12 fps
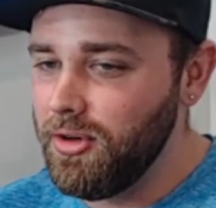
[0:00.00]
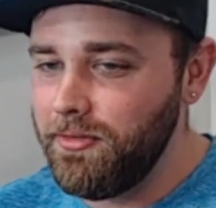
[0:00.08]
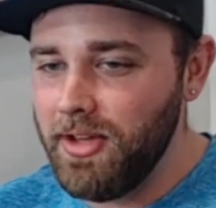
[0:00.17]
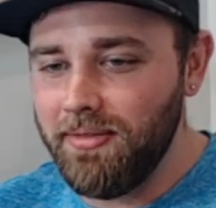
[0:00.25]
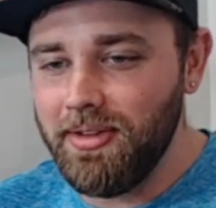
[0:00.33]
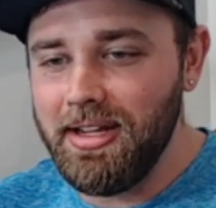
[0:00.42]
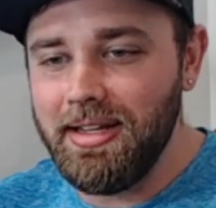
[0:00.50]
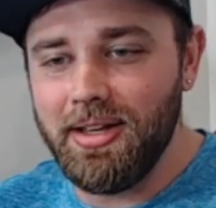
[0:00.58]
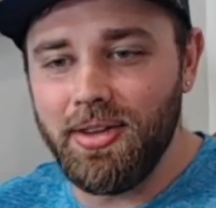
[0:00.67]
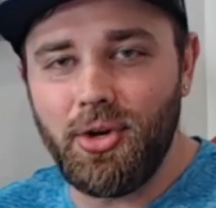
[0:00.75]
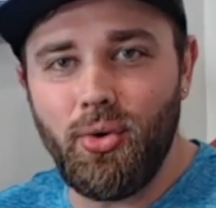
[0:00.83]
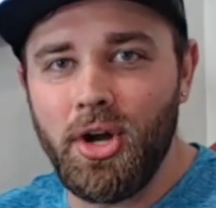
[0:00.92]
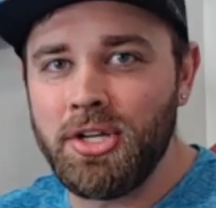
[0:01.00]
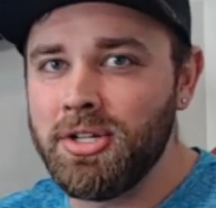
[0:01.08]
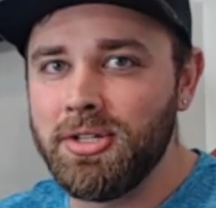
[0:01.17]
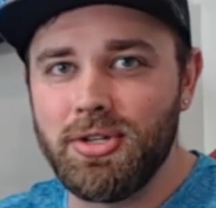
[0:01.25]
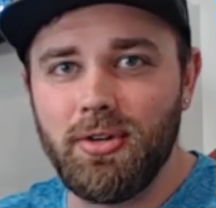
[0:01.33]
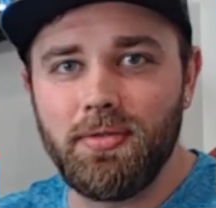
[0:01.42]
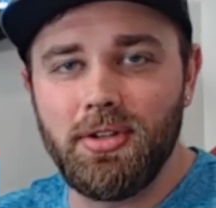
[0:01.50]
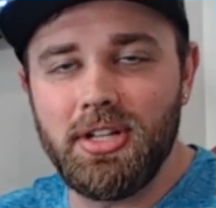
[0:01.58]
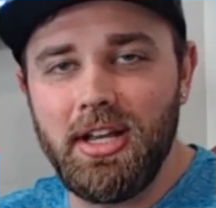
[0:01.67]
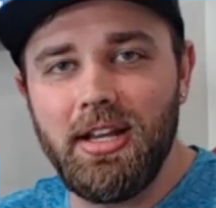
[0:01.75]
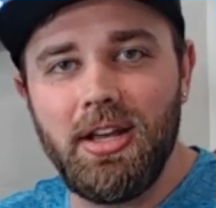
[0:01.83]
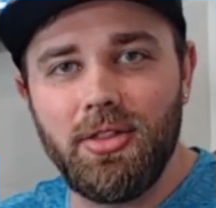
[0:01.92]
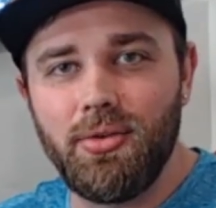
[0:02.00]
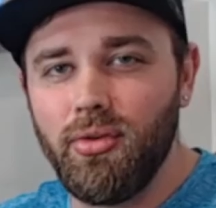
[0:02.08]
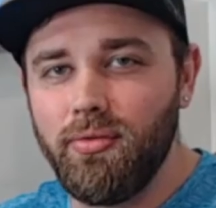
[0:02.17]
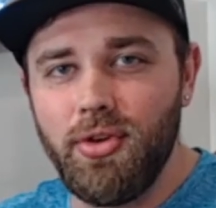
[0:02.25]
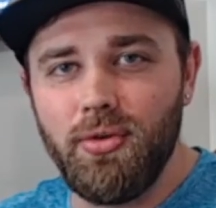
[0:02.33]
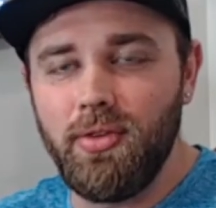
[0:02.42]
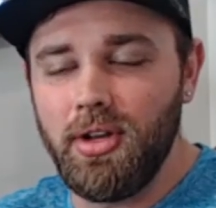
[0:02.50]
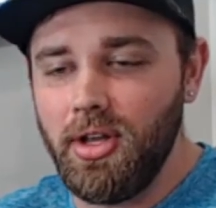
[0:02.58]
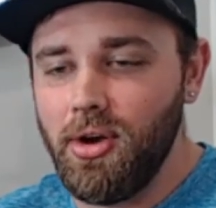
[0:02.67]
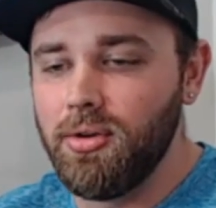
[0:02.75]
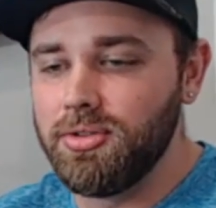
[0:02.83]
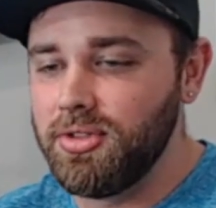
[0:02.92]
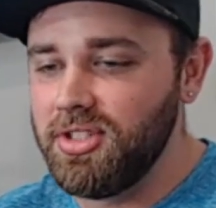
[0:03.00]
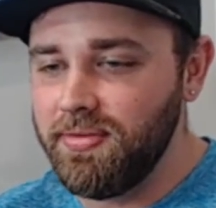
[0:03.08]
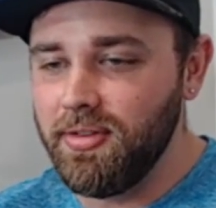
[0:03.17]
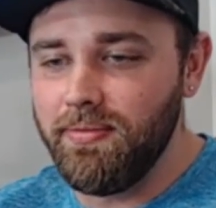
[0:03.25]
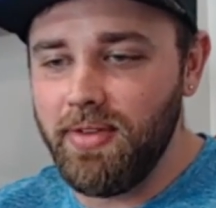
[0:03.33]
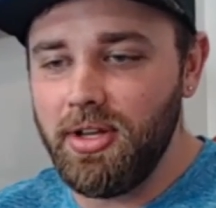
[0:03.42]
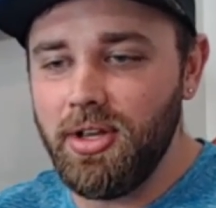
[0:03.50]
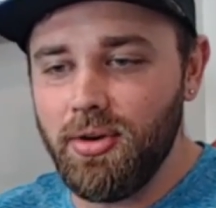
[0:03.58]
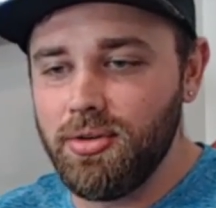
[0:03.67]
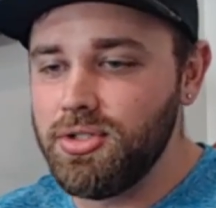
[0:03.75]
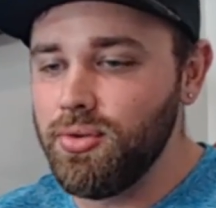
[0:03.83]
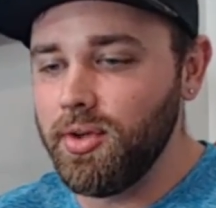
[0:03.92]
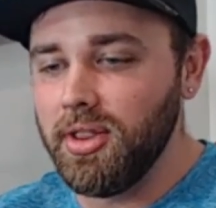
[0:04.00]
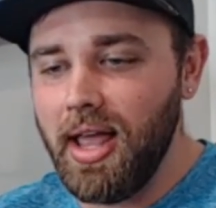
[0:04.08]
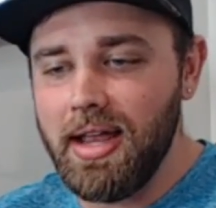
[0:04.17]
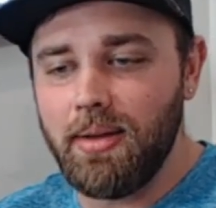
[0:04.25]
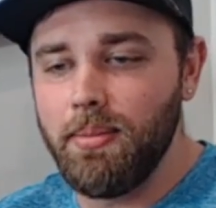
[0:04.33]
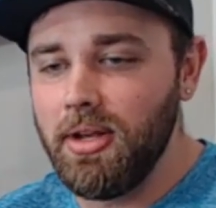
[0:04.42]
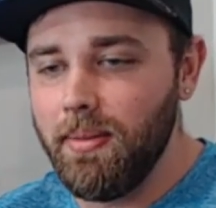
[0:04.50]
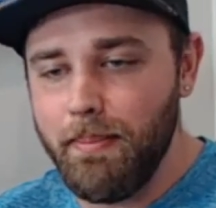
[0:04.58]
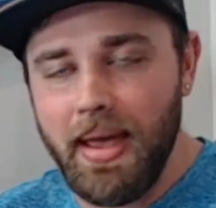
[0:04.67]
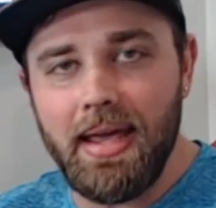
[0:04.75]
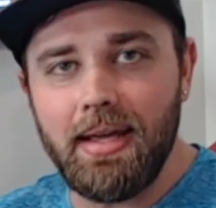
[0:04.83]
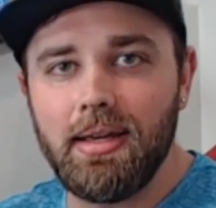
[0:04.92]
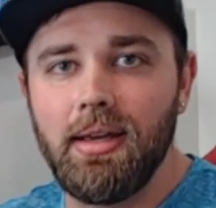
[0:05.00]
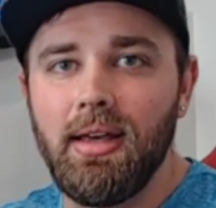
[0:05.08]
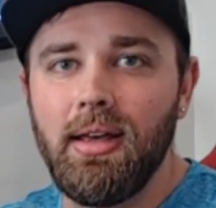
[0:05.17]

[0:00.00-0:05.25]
If you have any other questions, or if there's any other review videos or different videos you would like me to make